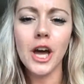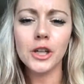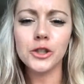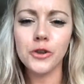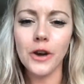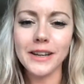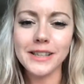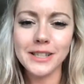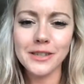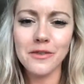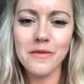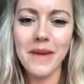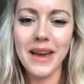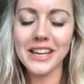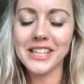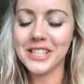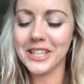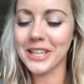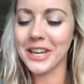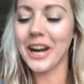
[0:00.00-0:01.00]

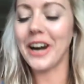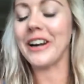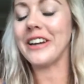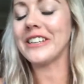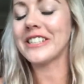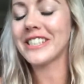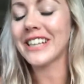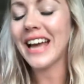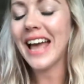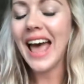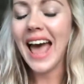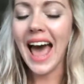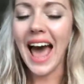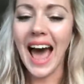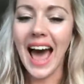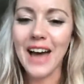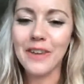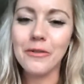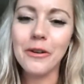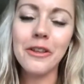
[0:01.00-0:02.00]
transformation coach,
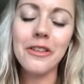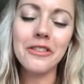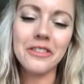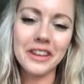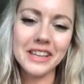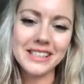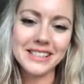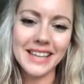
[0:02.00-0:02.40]
and one of the things